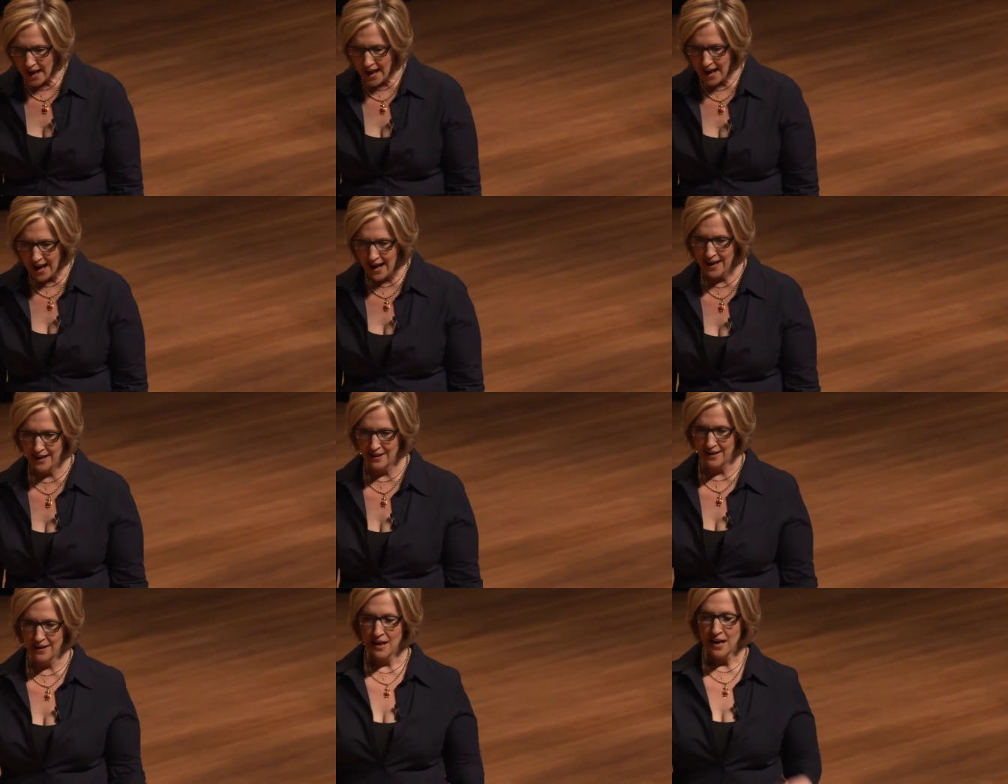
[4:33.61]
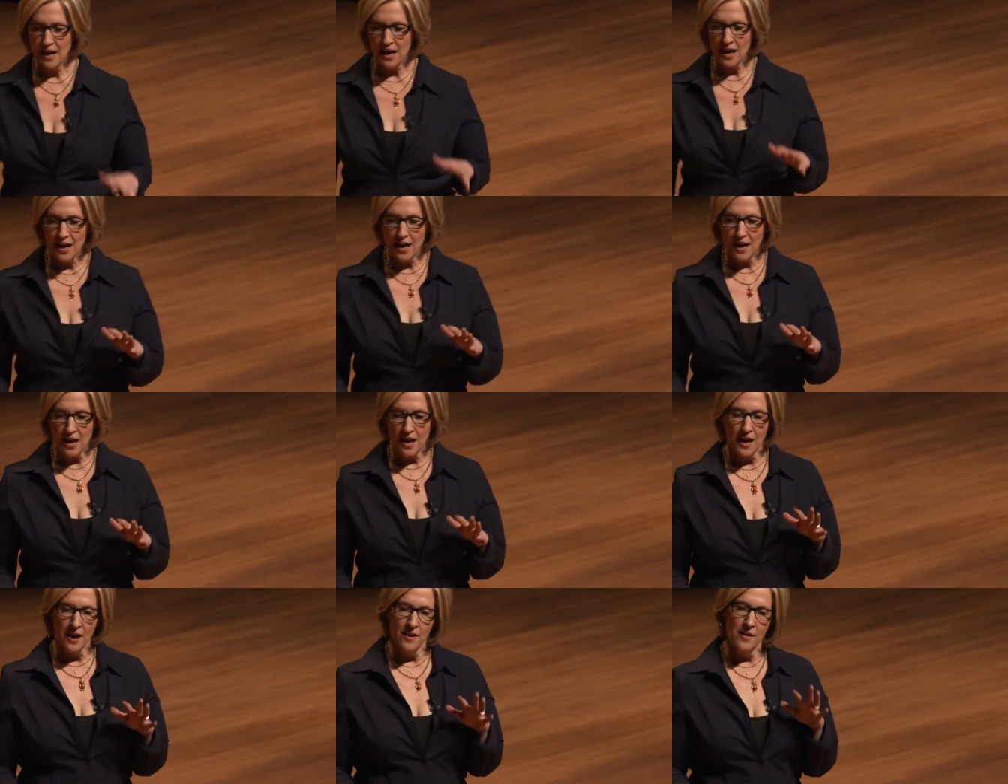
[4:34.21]
And
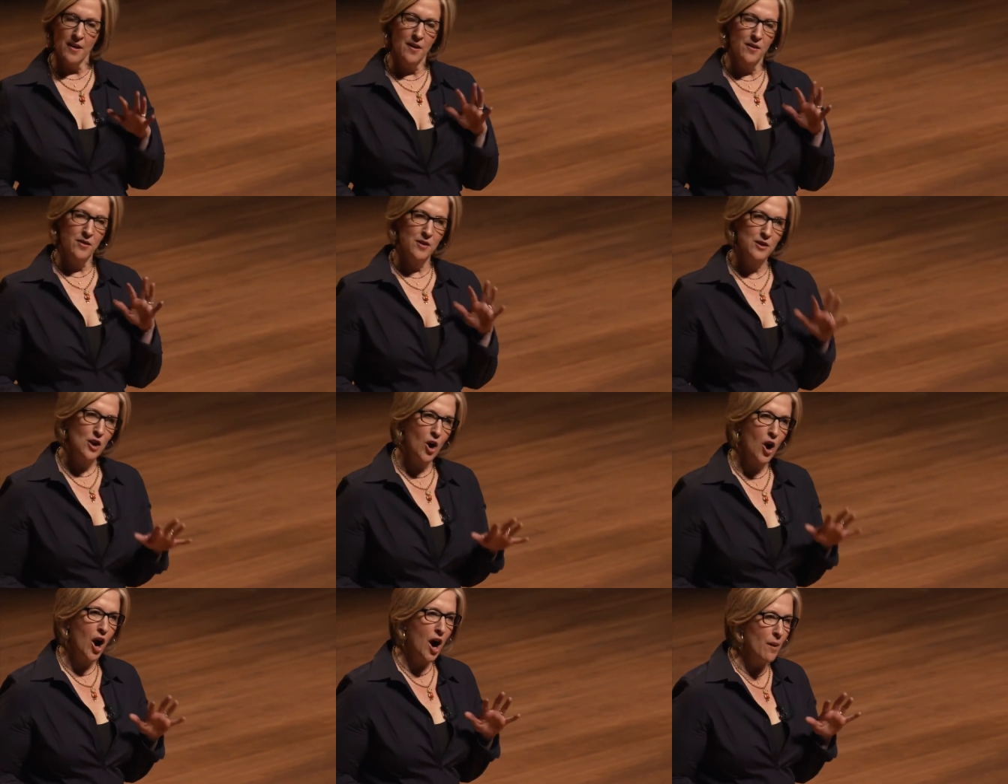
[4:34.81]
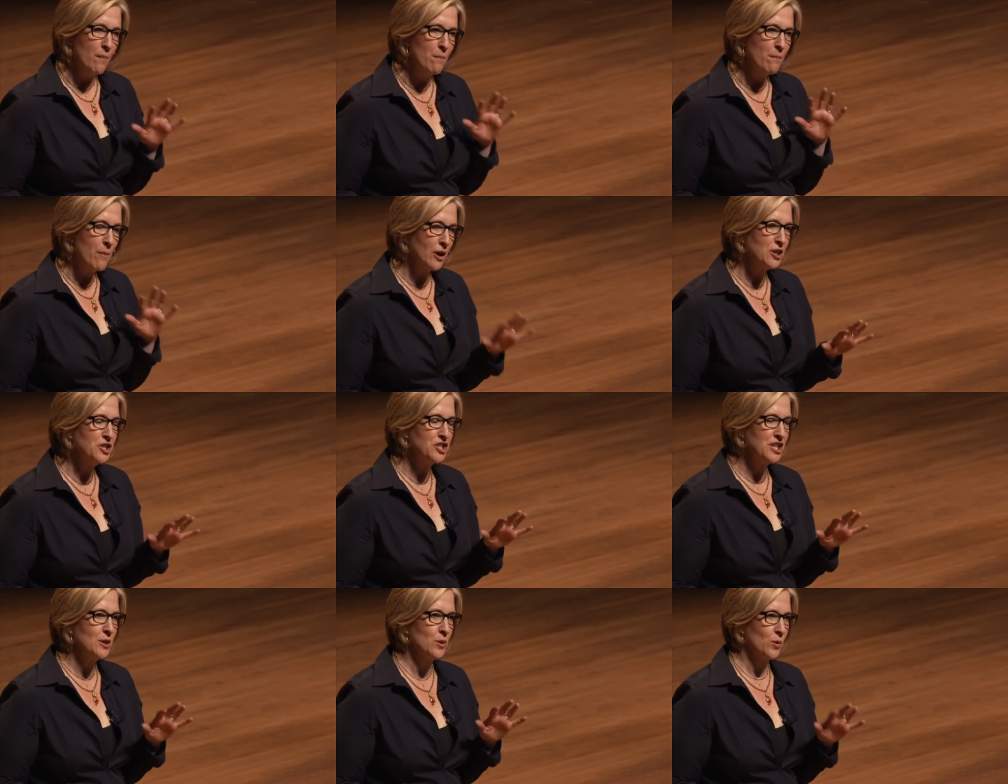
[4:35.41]
the
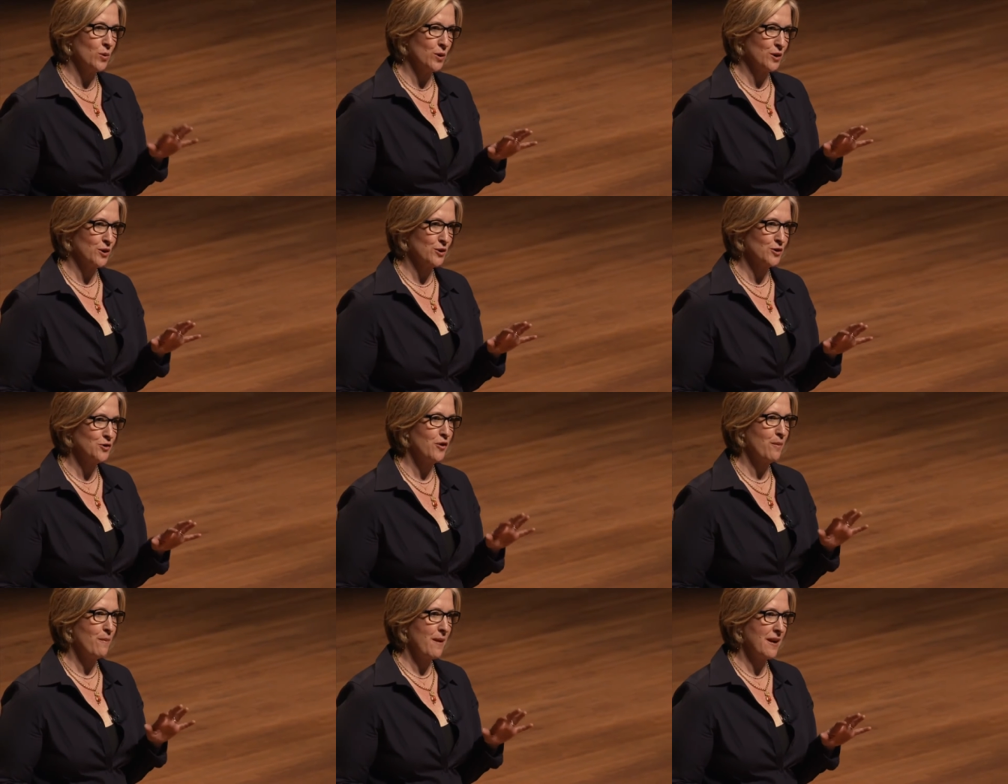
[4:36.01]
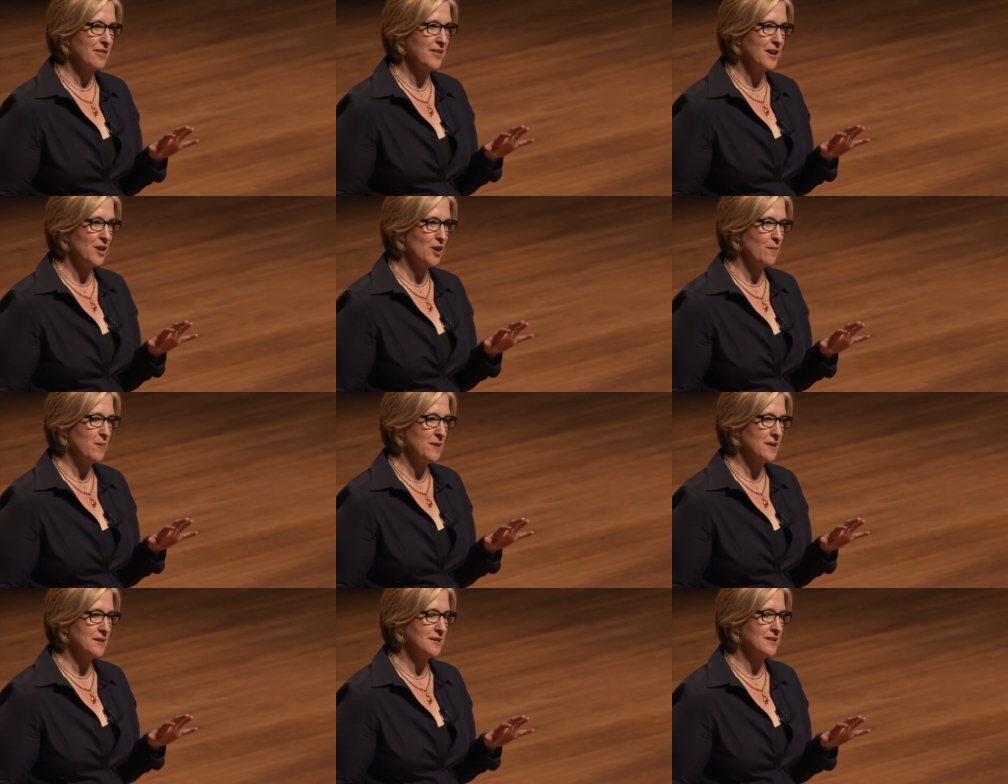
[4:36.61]
marching orders from my
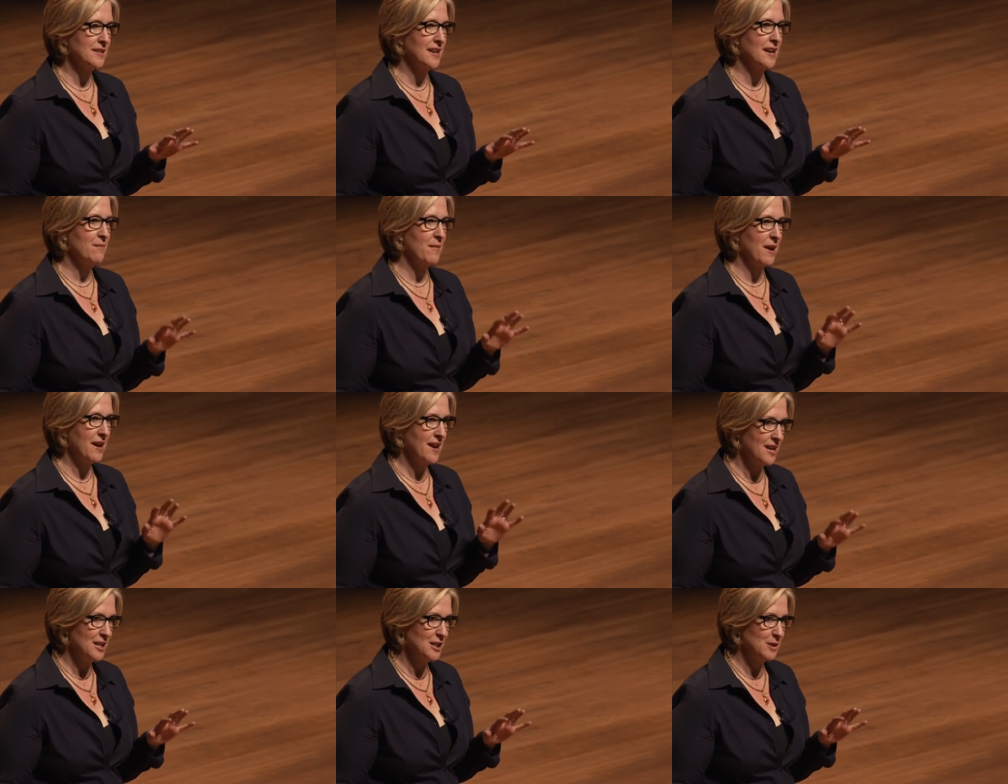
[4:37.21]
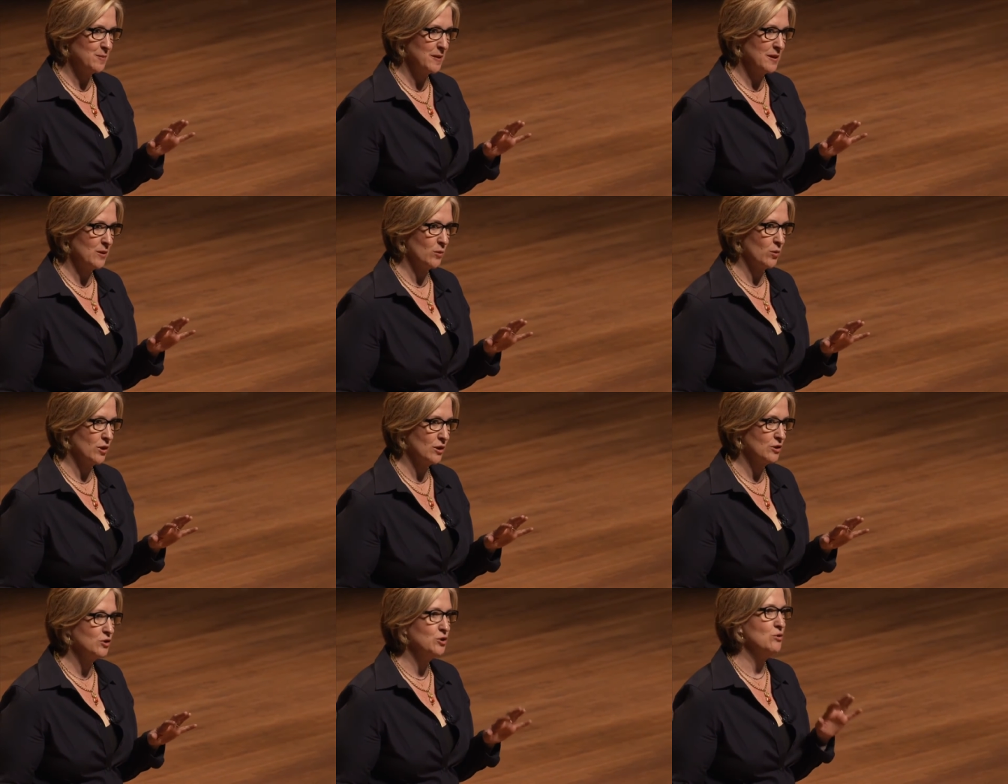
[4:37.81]
therapist and my husband
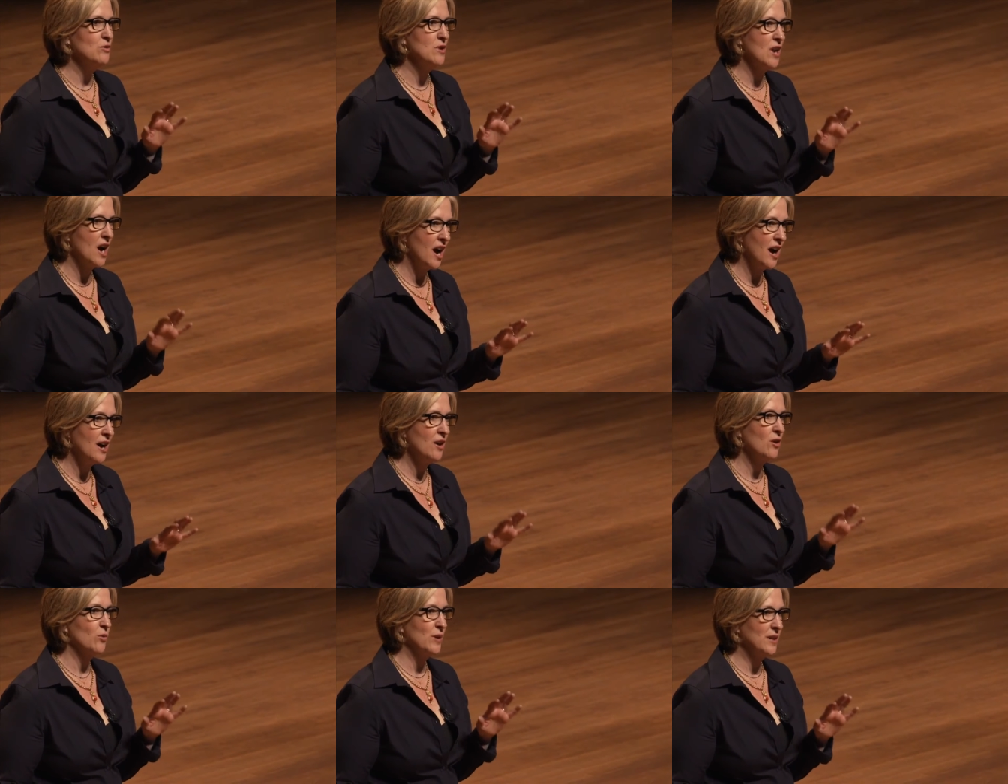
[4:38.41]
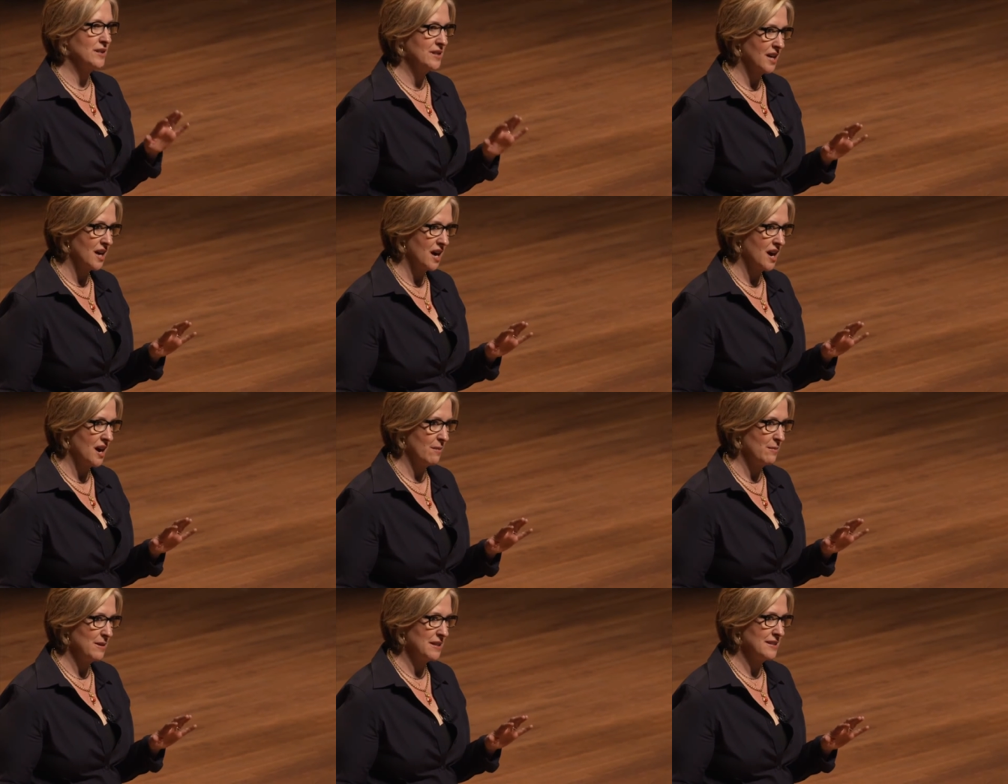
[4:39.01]
were do not read the
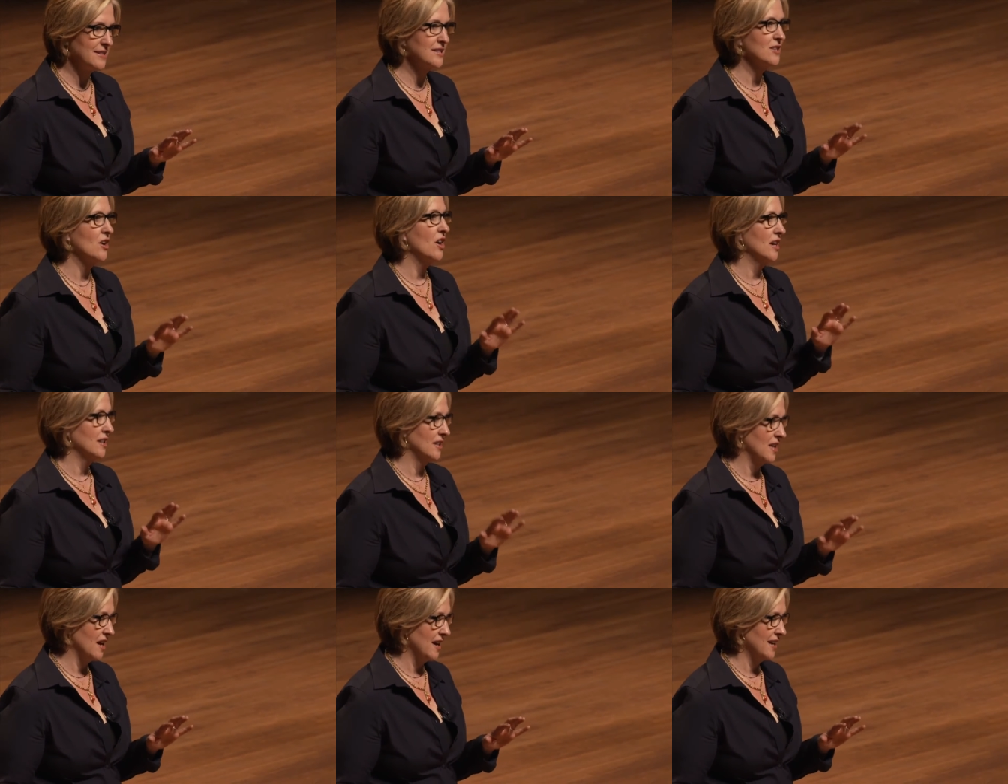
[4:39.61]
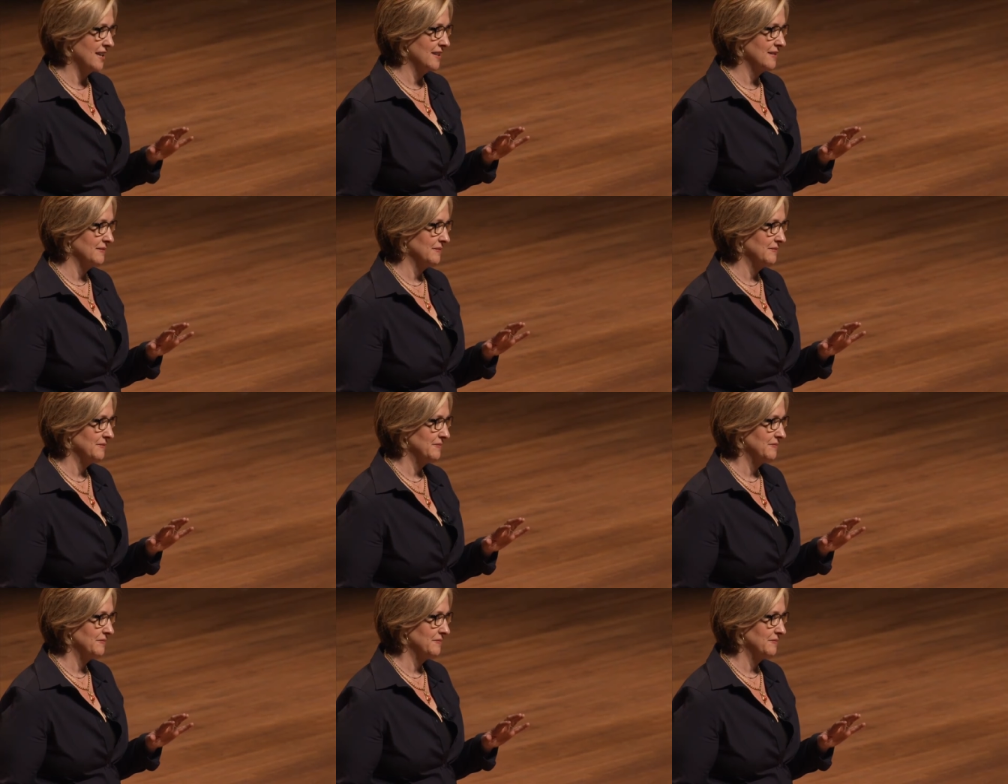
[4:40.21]
comments online.